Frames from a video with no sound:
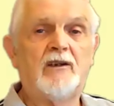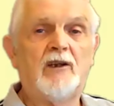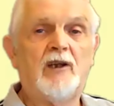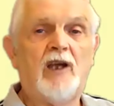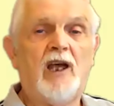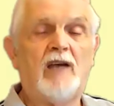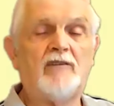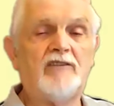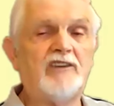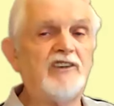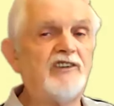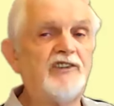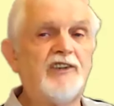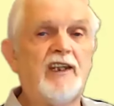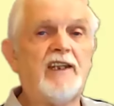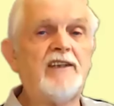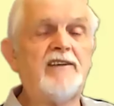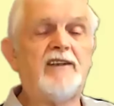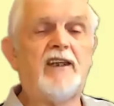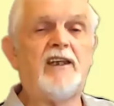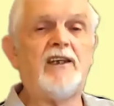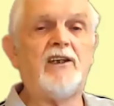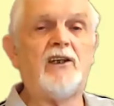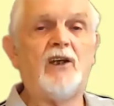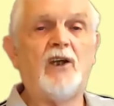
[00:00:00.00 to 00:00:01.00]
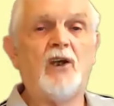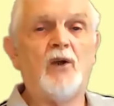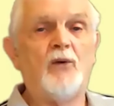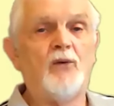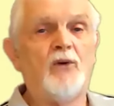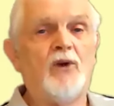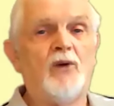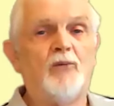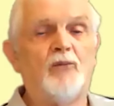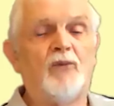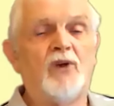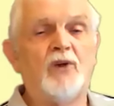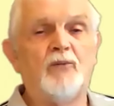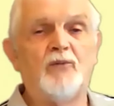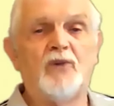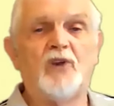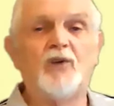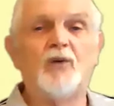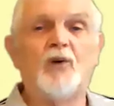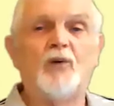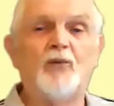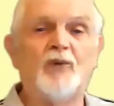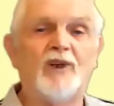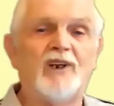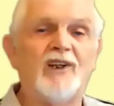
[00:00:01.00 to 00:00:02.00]
Having said that,
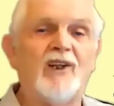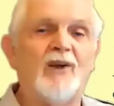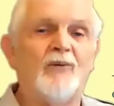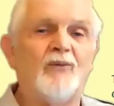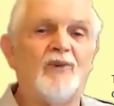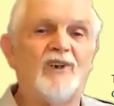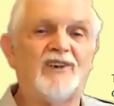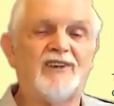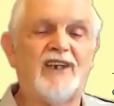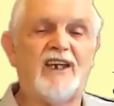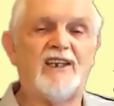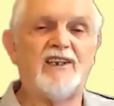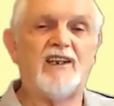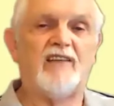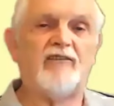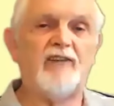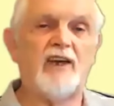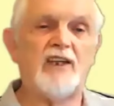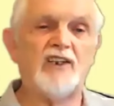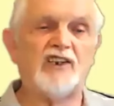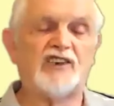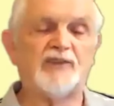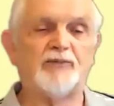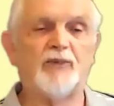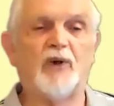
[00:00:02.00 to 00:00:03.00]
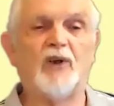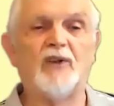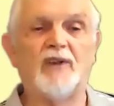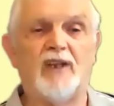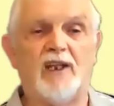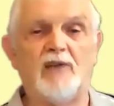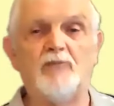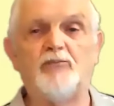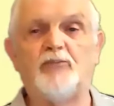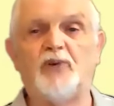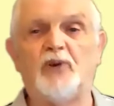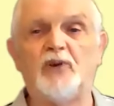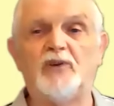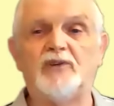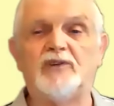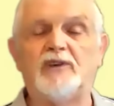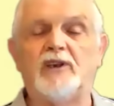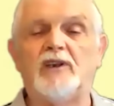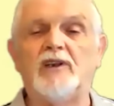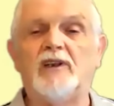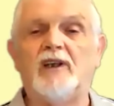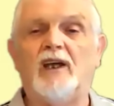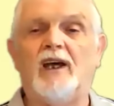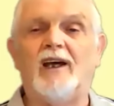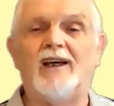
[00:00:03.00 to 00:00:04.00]
we're getting a very small input,
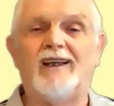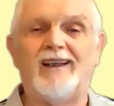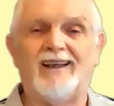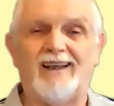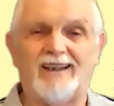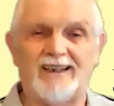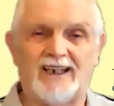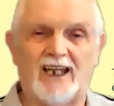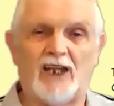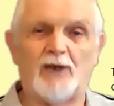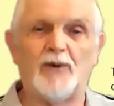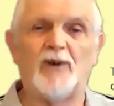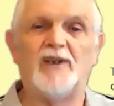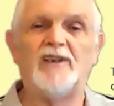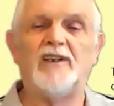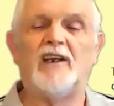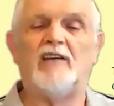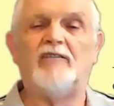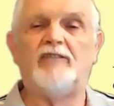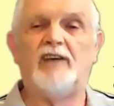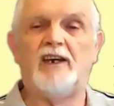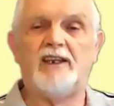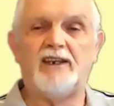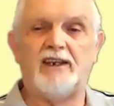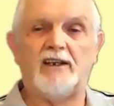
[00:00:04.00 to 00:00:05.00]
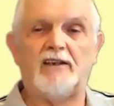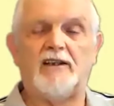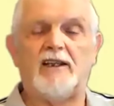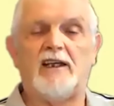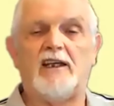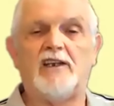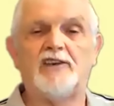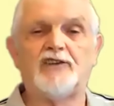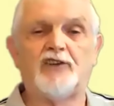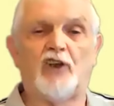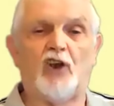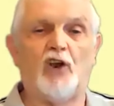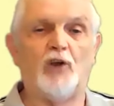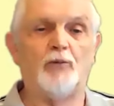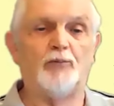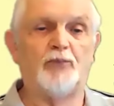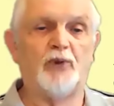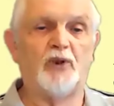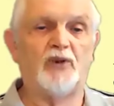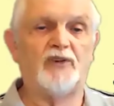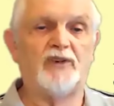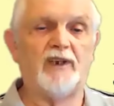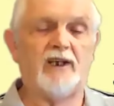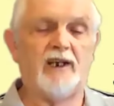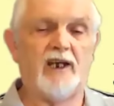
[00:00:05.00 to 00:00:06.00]
allowing a very large
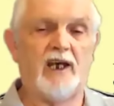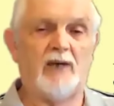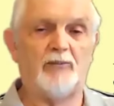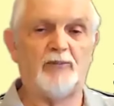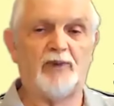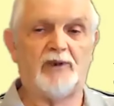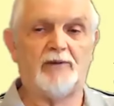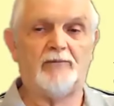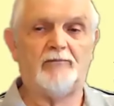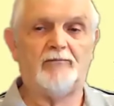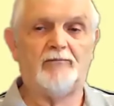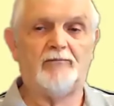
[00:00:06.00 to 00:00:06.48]
output to happen.